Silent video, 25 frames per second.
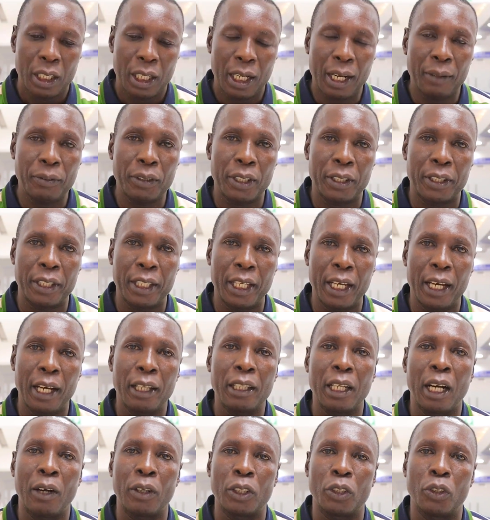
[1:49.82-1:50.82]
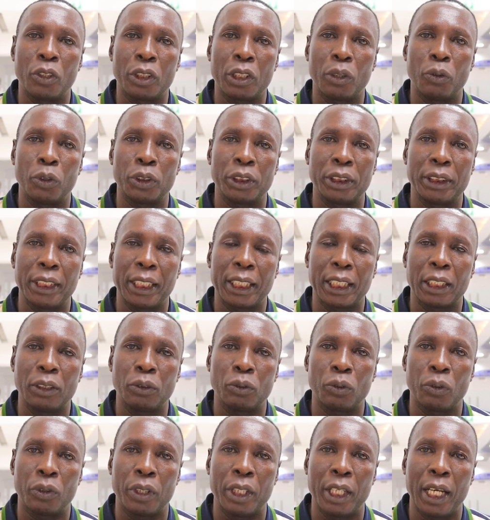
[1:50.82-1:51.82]
After there, our daughter was
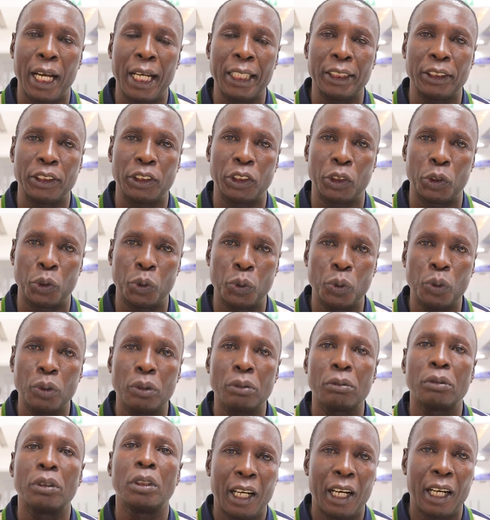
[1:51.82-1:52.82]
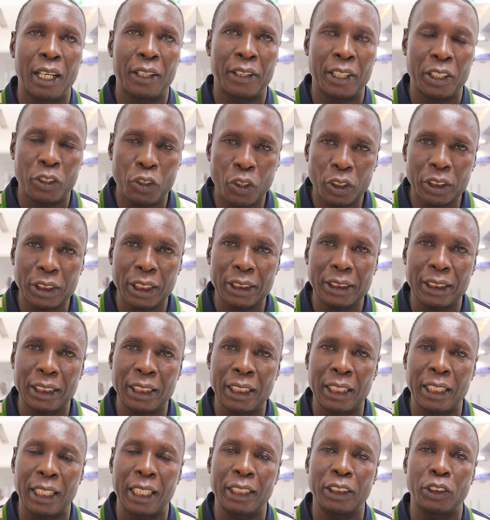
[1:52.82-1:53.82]
taken to the ICU. The doctors
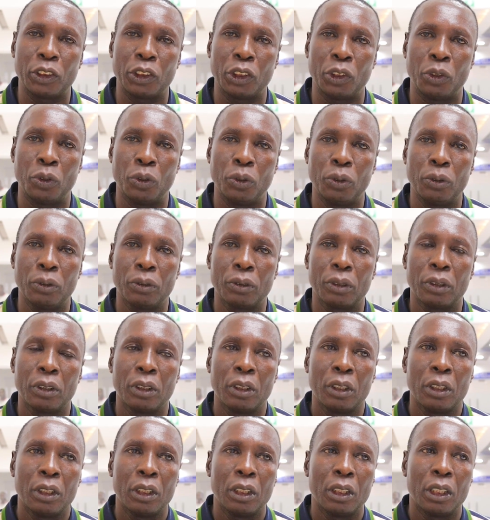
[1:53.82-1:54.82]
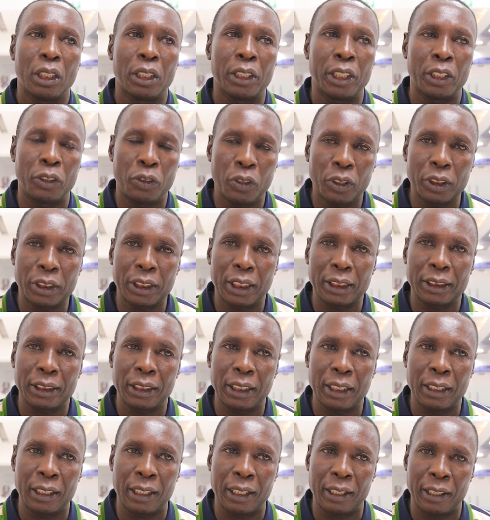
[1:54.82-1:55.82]
in the ICU, the doctors
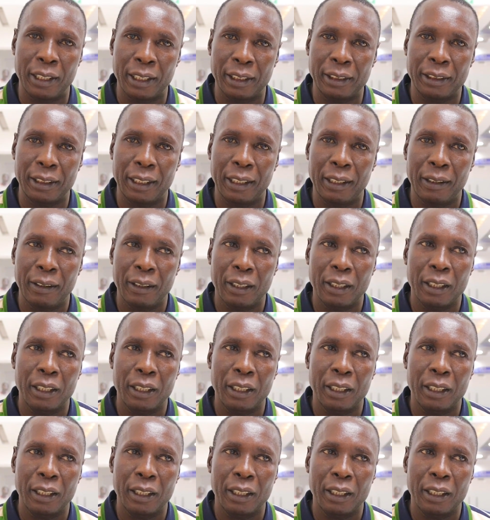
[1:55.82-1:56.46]
in the theater,